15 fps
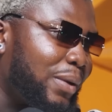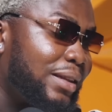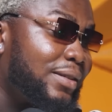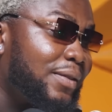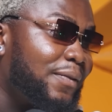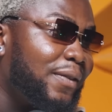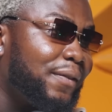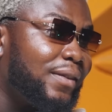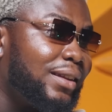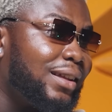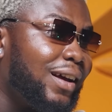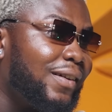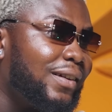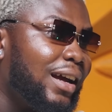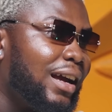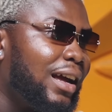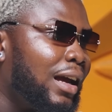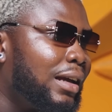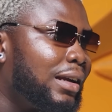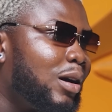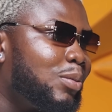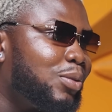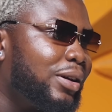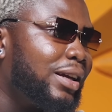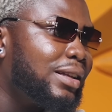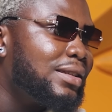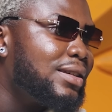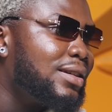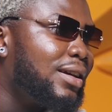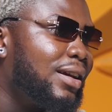Wait, 50,000. I in our
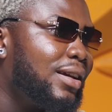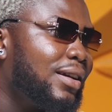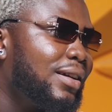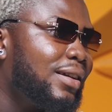pocket here.